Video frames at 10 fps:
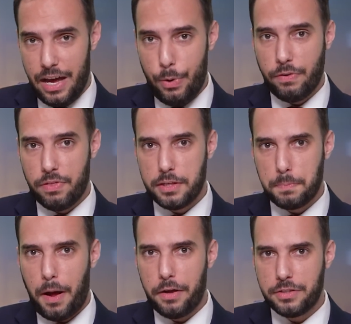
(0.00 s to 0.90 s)
However, this
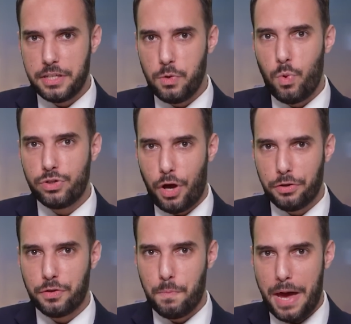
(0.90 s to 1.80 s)
policy was
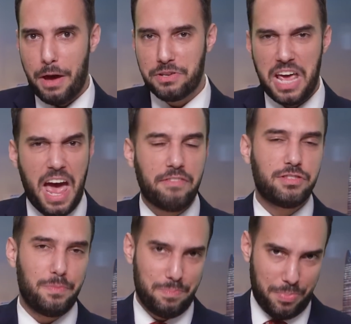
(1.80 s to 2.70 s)
also bound to have
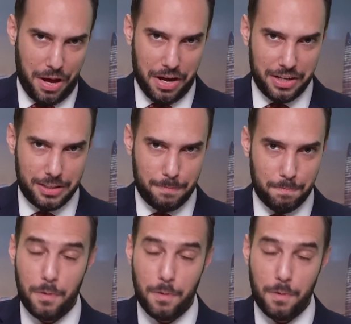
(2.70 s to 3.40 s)
some bugs.